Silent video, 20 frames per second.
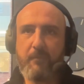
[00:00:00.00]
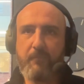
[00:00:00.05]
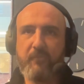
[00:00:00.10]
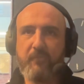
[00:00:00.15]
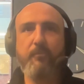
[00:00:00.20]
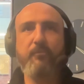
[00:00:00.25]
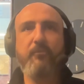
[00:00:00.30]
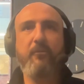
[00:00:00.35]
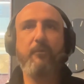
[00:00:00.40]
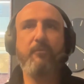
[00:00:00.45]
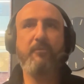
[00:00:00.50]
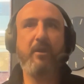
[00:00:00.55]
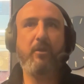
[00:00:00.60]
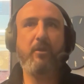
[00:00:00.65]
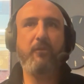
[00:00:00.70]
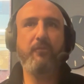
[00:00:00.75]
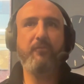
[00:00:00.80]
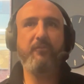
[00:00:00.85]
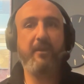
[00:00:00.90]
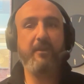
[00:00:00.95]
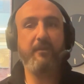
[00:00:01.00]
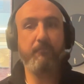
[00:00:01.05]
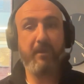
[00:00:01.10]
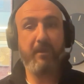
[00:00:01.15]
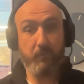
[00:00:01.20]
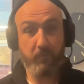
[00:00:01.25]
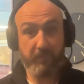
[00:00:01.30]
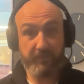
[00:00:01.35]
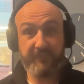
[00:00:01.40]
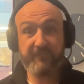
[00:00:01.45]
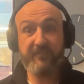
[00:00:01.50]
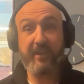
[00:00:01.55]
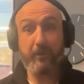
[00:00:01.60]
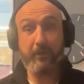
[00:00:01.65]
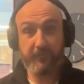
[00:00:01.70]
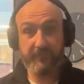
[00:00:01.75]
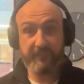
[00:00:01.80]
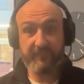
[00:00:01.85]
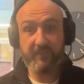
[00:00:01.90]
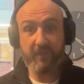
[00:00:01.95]
Sometimes that content may want to stay
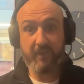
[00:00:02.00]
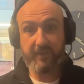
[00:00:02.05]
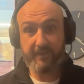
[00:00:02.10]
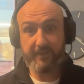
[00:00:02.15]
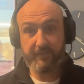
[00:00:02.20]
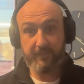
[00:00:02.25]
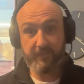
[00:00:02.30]
on the site.